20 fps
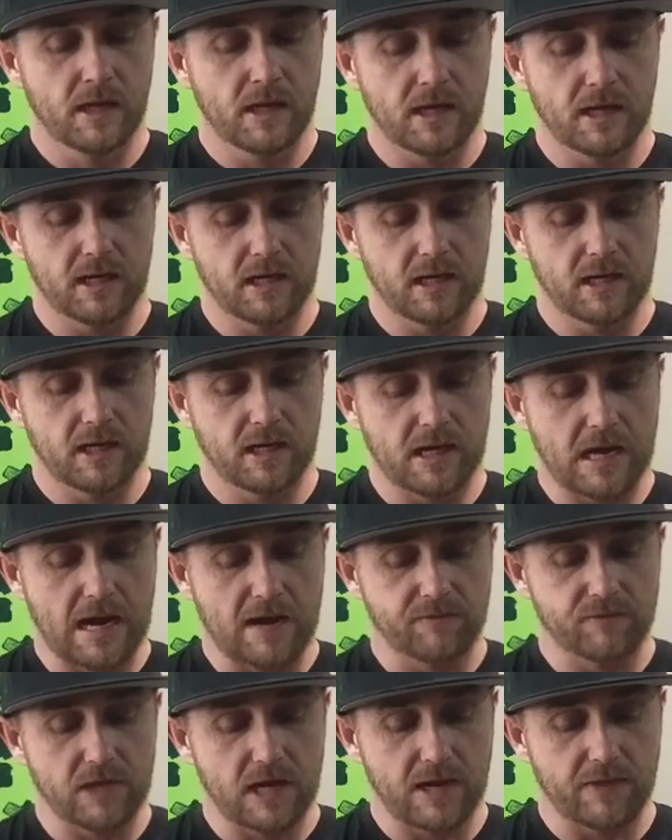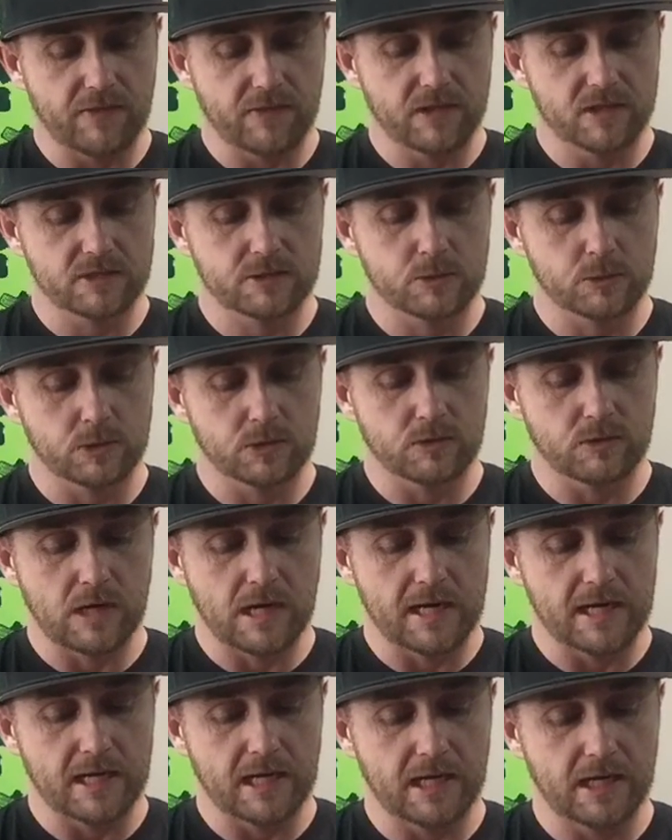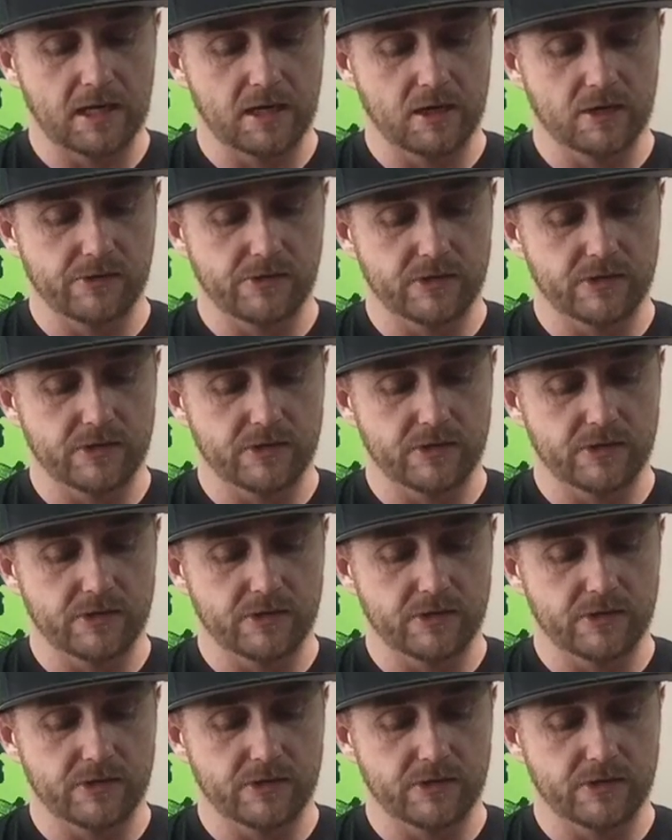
And then I've got this one right here.